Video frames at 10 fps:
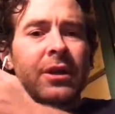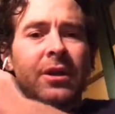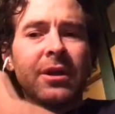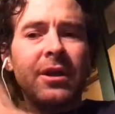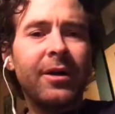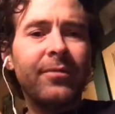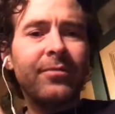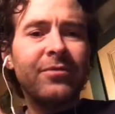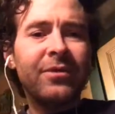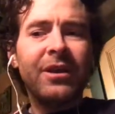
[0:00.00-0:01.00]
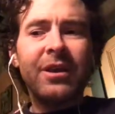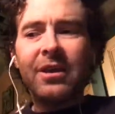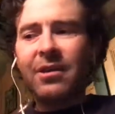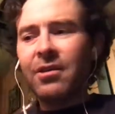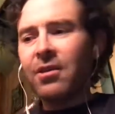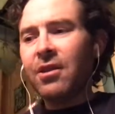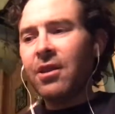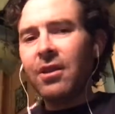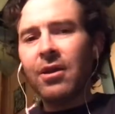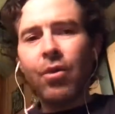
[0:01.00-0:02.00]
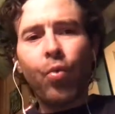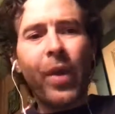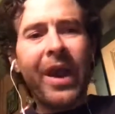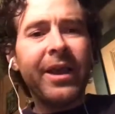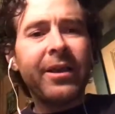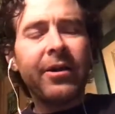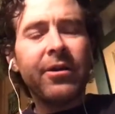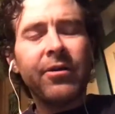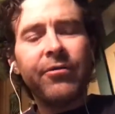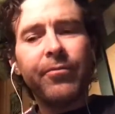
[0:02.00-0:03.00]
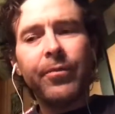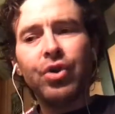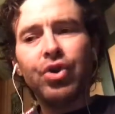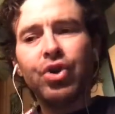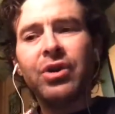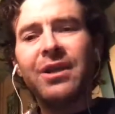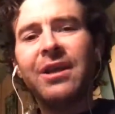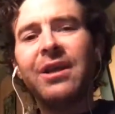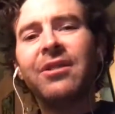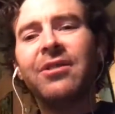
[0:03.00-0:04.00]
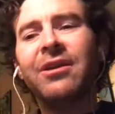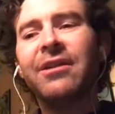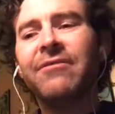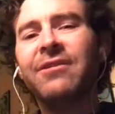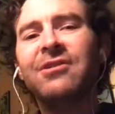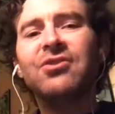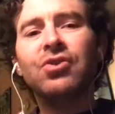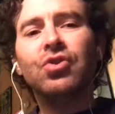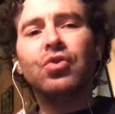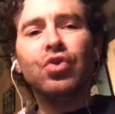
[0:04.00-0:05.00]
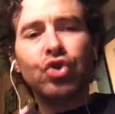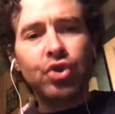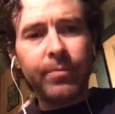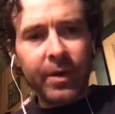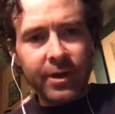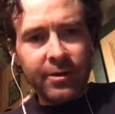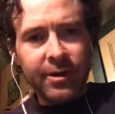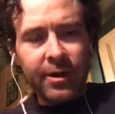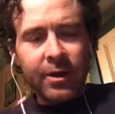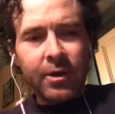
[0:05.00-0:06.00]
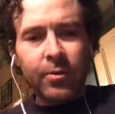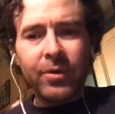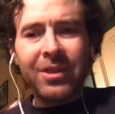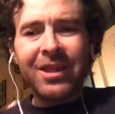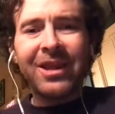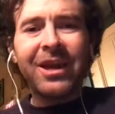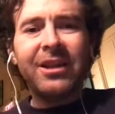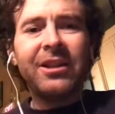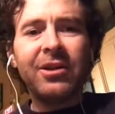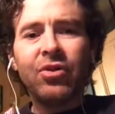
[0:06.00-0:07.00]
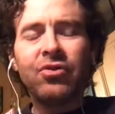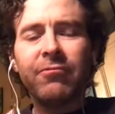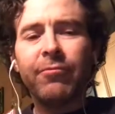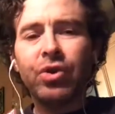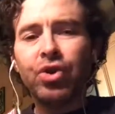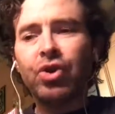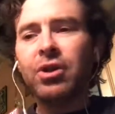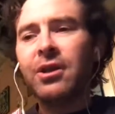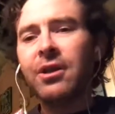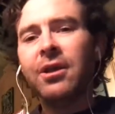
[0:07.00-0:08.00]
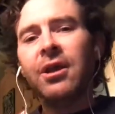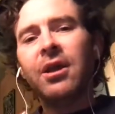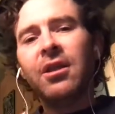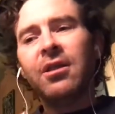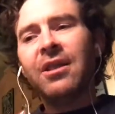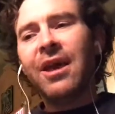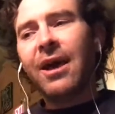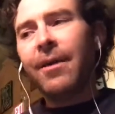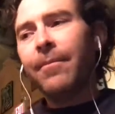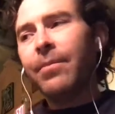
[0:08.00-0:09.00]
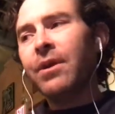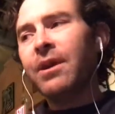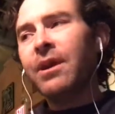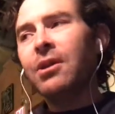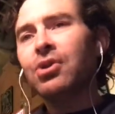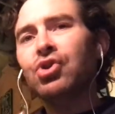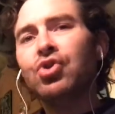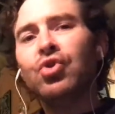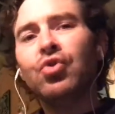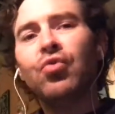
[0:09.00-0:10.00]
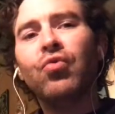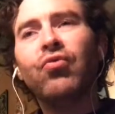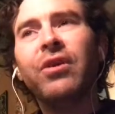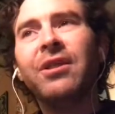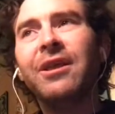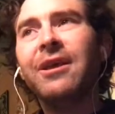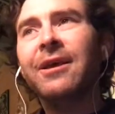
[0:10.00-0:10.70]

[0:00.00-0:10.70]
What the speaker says: comes in the wake of modernity and the kind of disillusionment with the ideals of modernity that begin to really